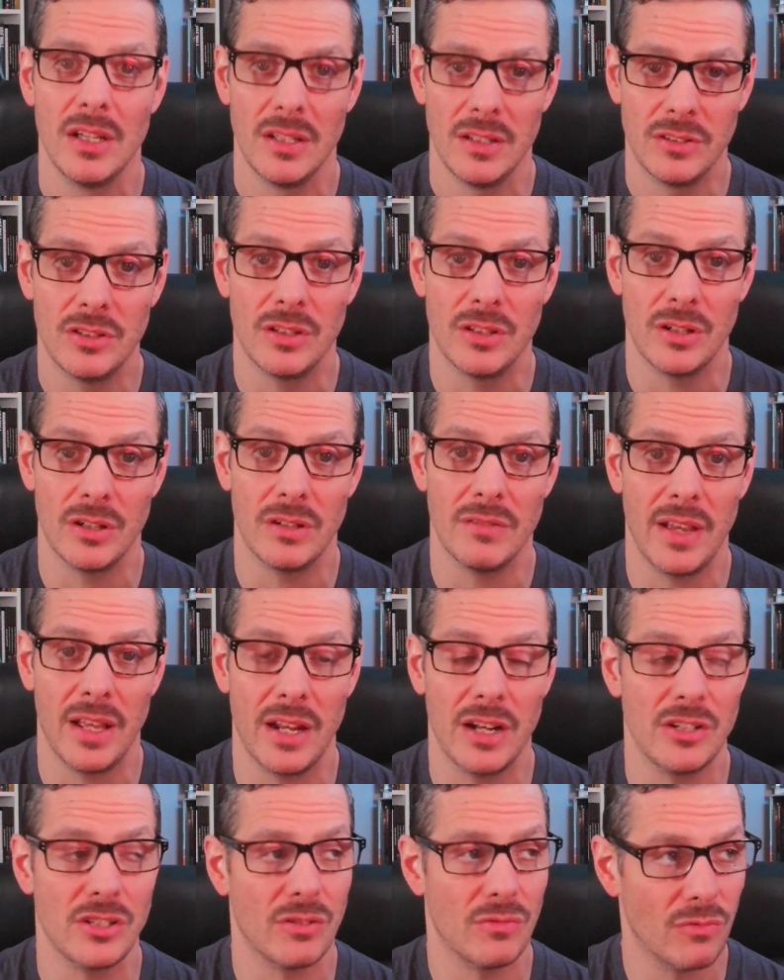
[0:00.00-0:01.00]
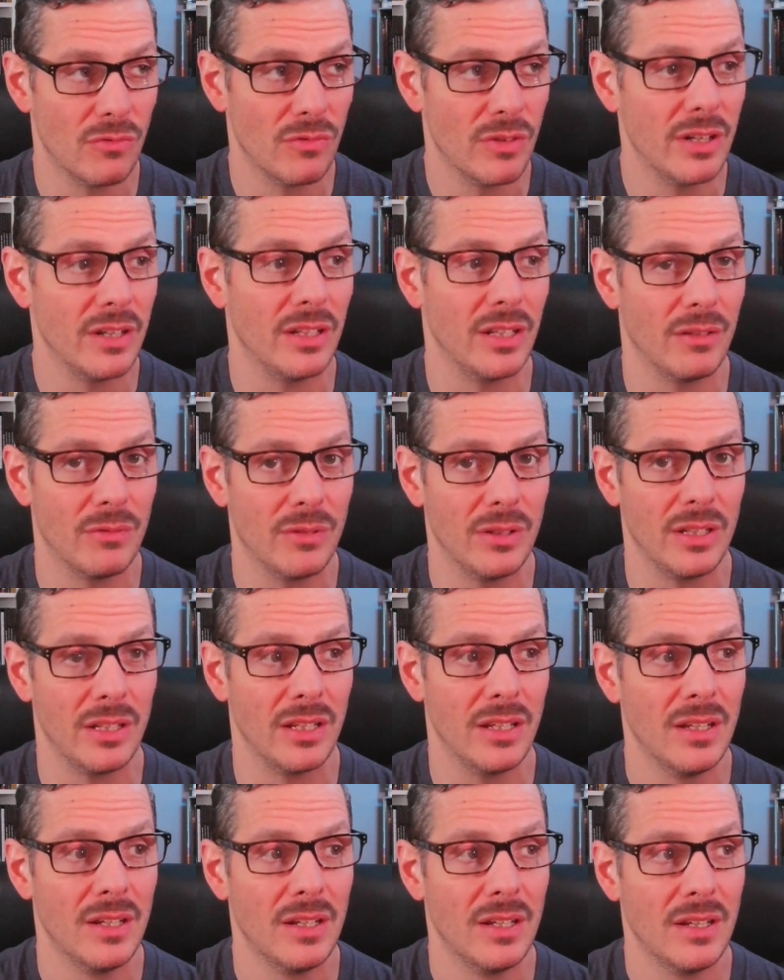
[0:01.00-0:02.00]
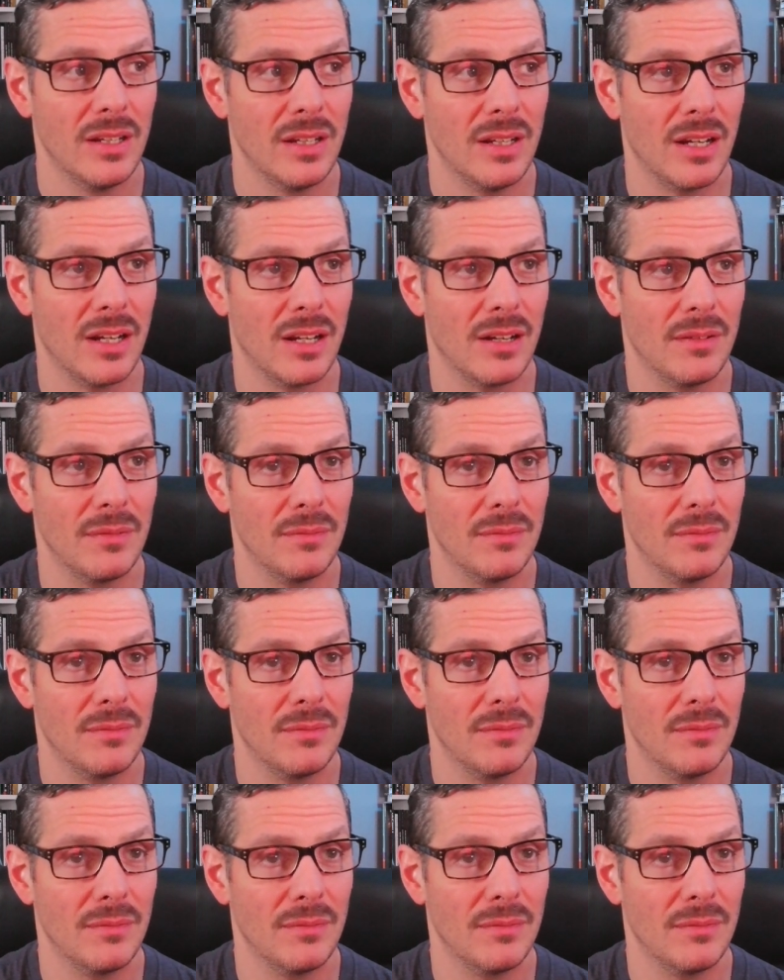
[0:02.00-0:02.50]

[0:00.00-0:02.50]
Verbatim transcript: to their advantage and really, really uh,